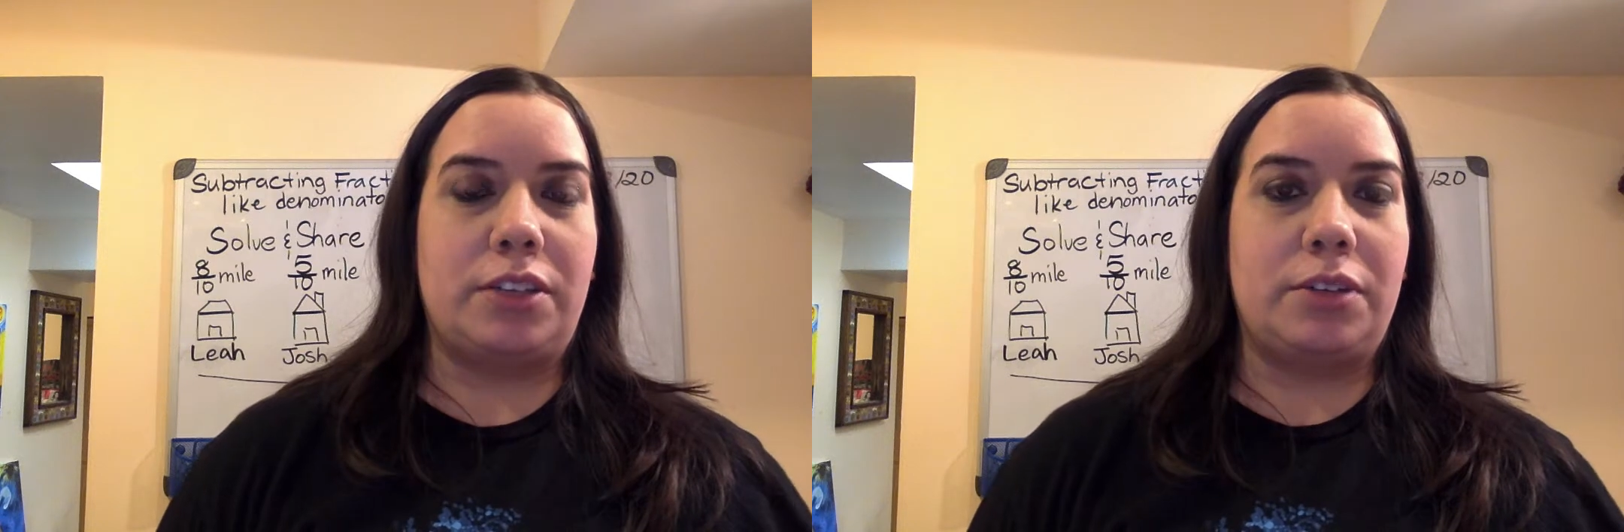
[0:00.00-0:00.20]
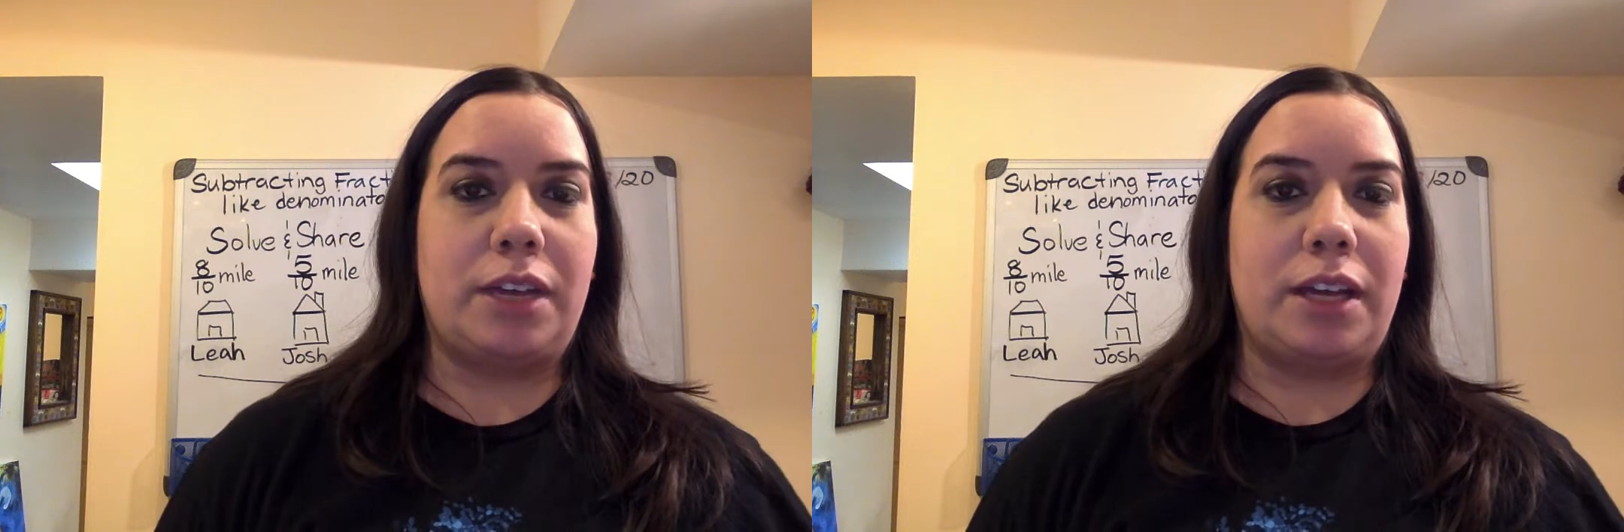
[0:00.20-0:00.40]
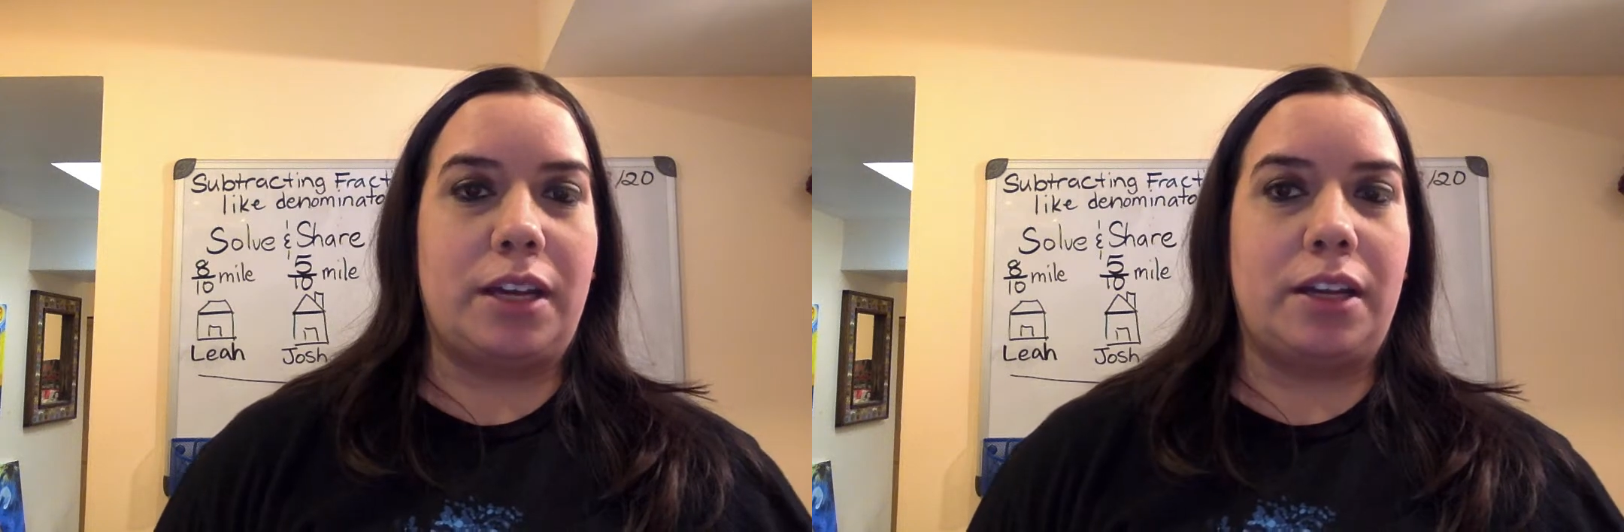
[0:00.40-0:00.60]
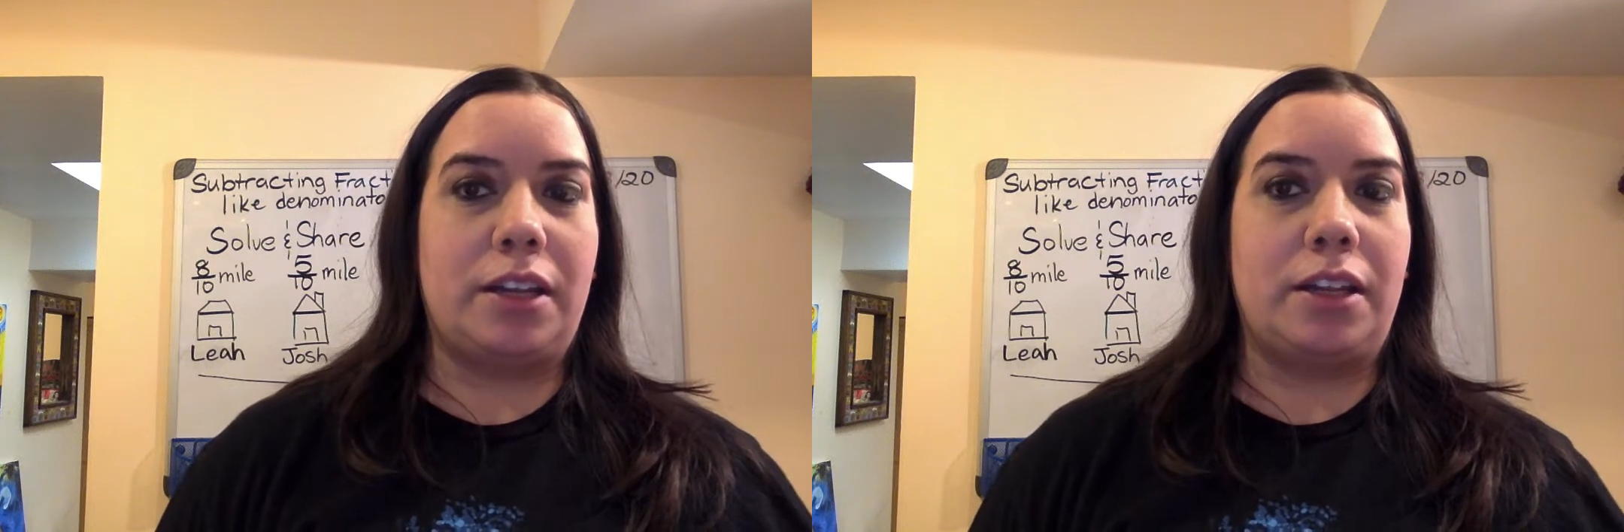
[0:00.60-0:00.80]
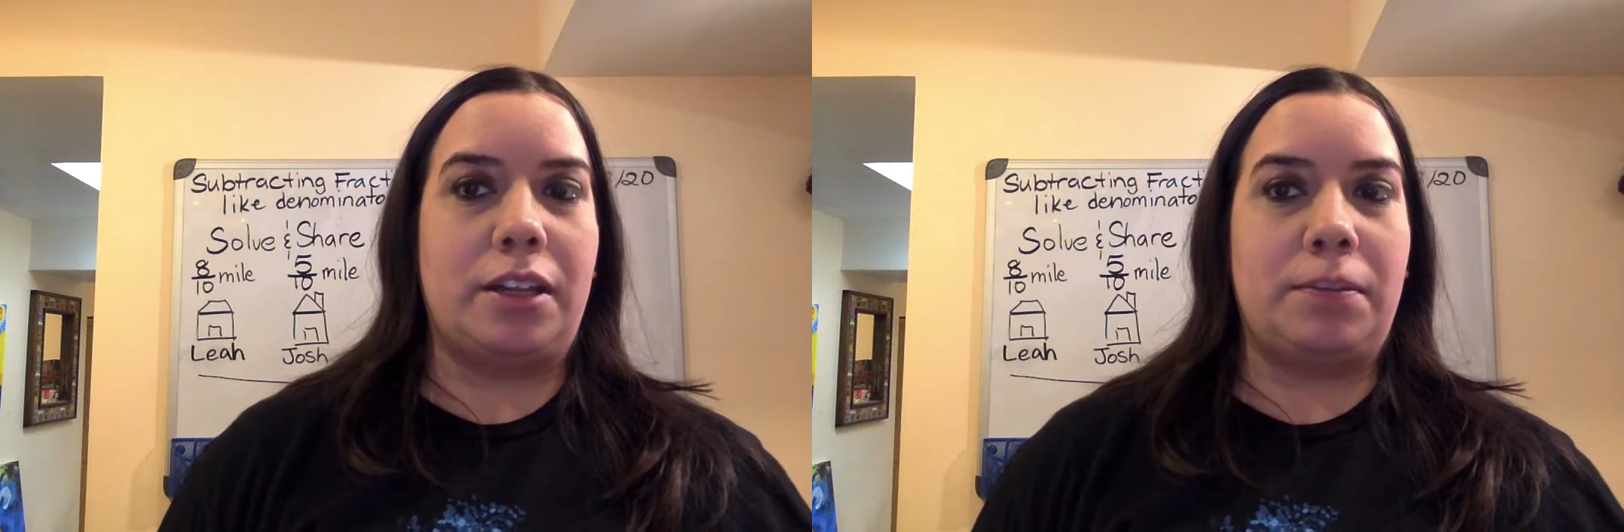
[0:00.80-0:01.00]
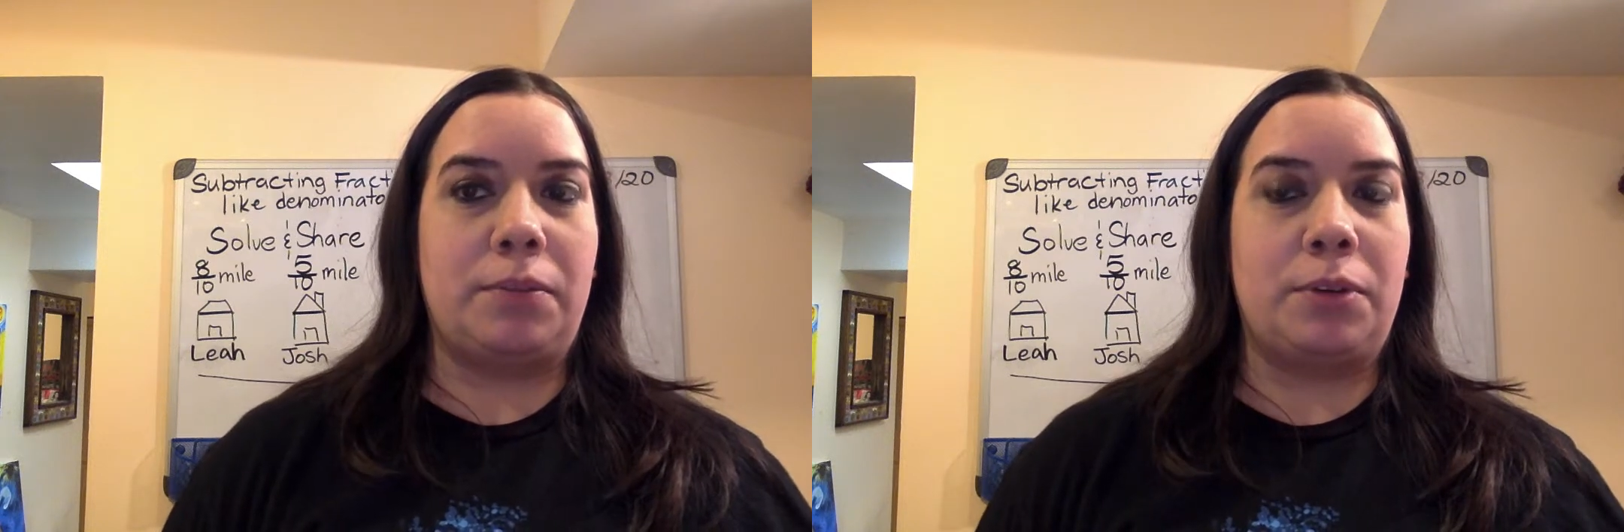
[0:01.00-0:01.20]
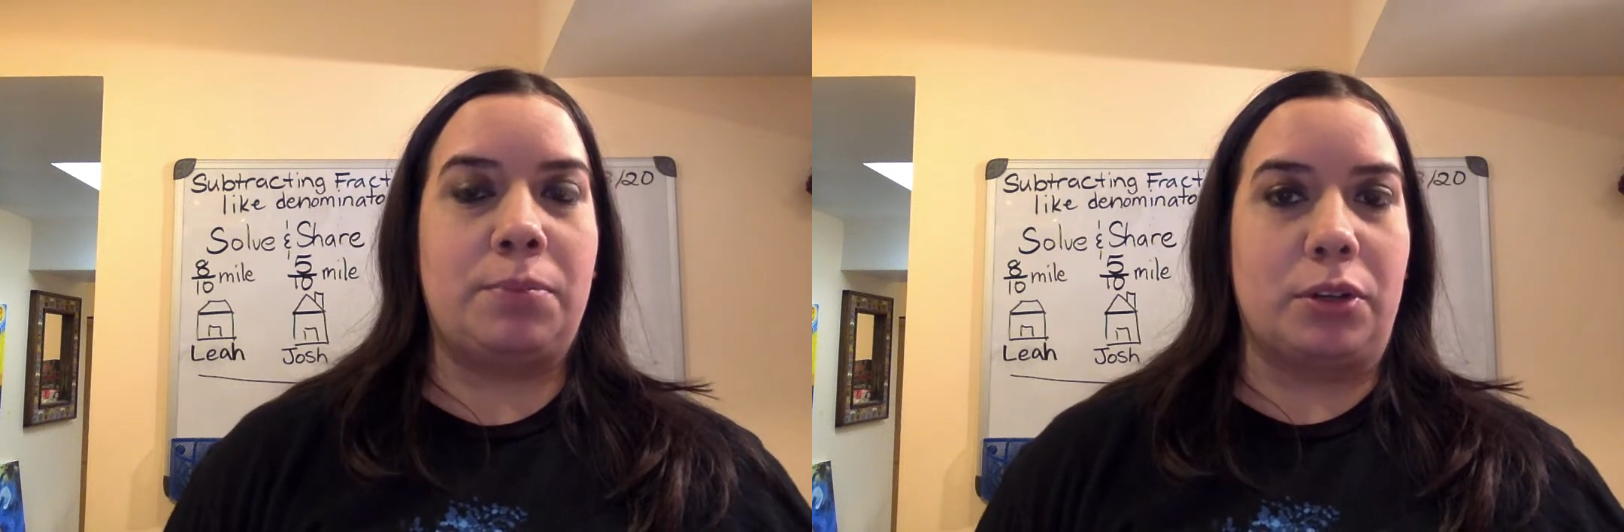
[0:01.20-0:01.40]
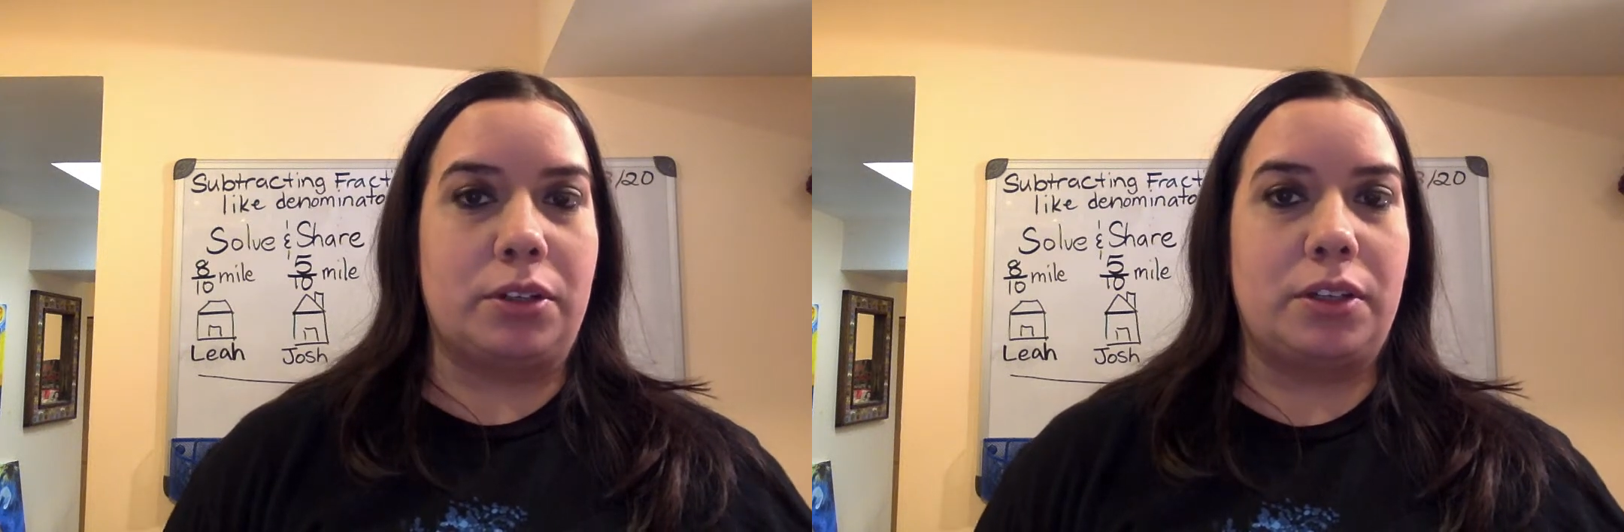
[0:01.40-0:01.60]
you have in your
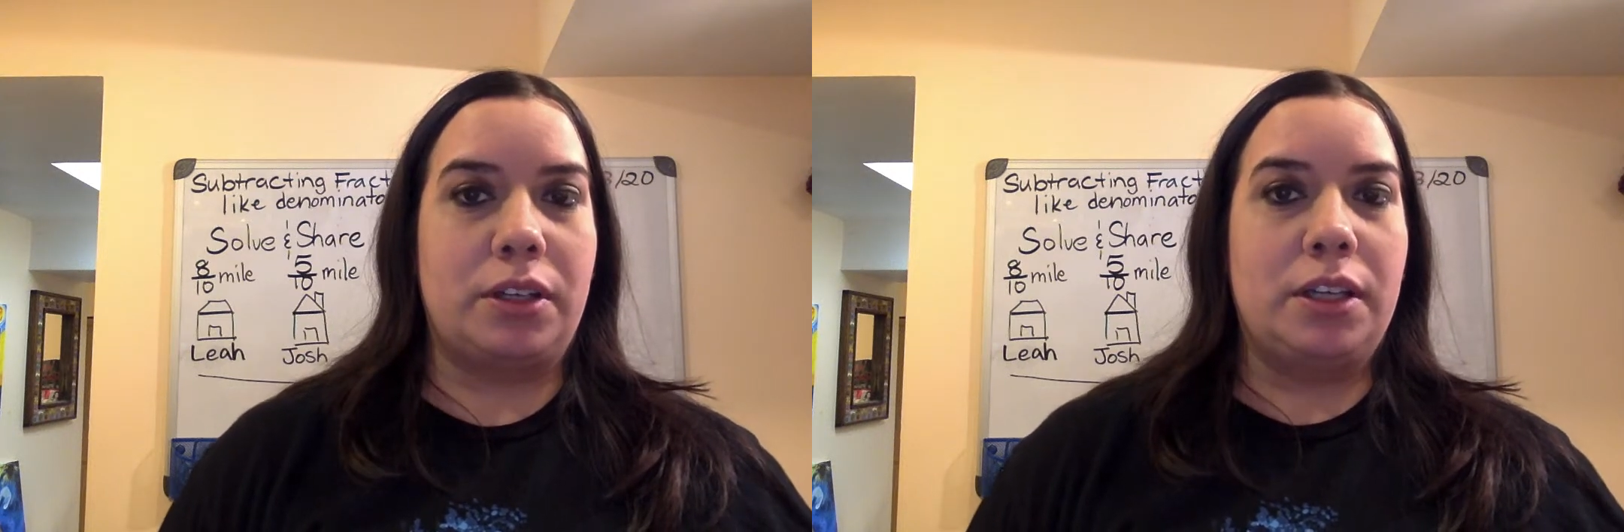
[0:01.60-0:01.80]
book.